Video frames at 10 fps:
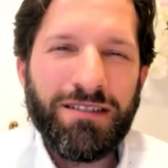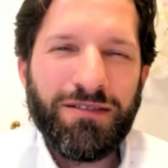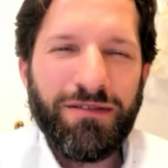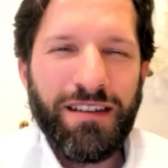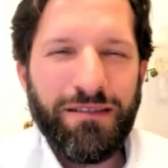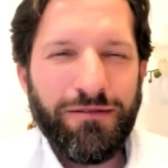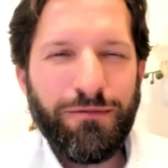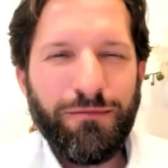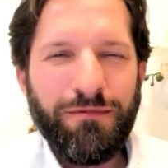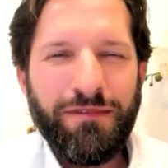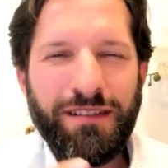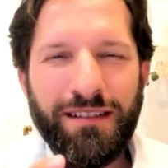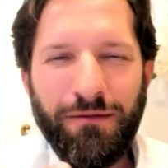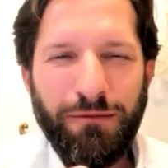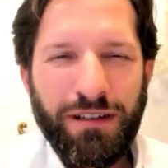So therefore,
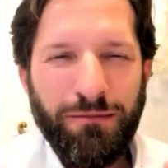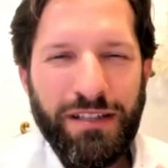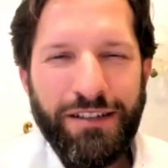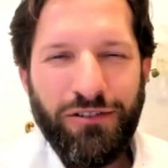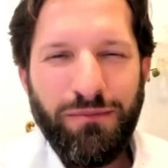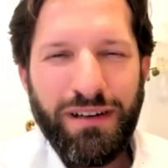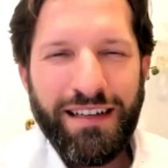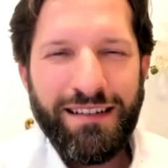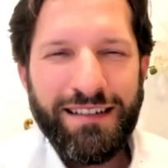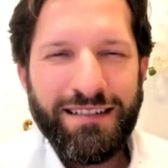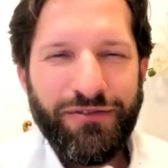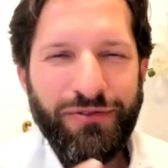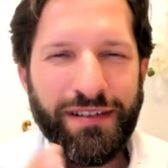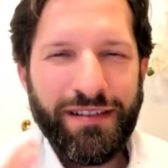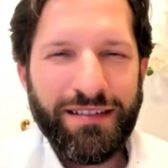when we combine these
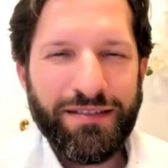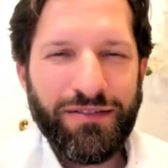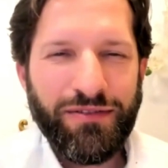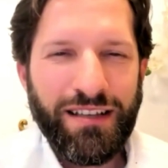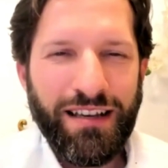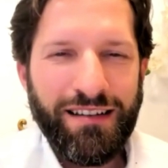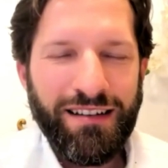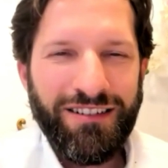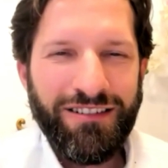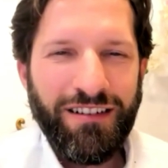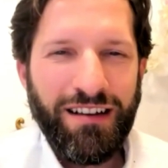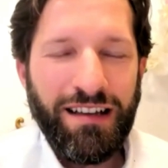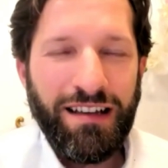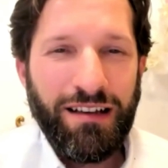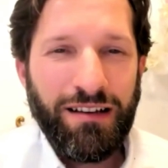three things together,
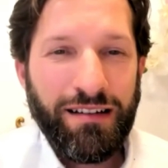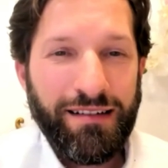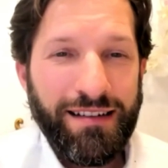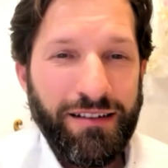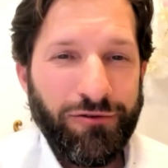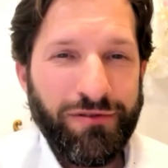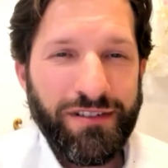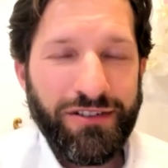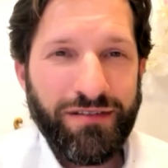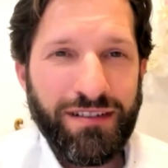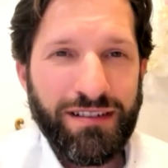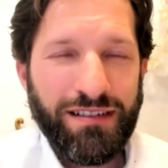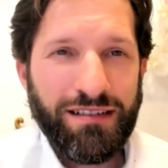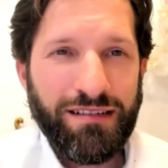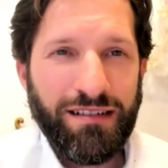
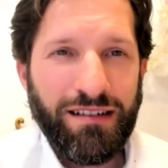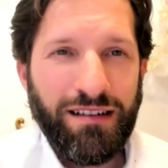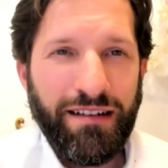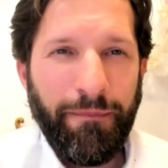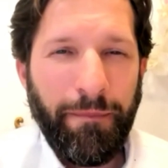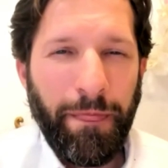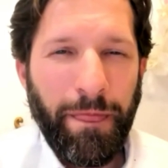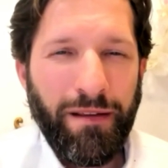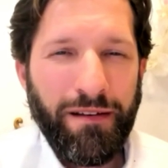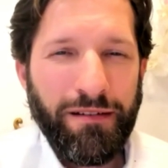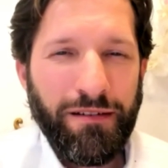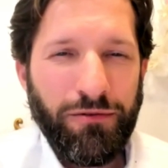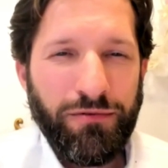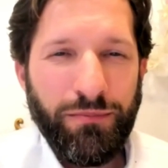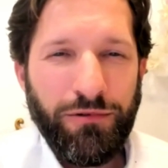deconditioning, you
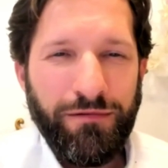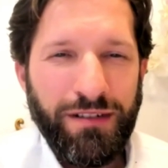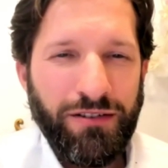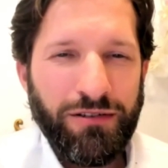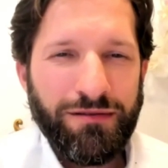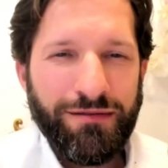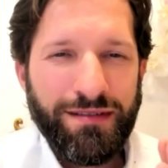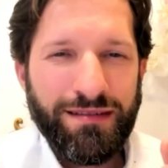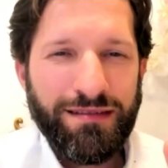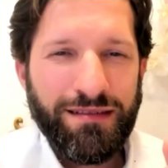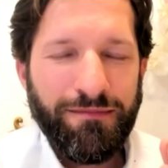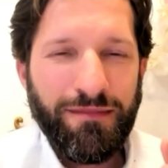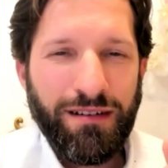know, removing those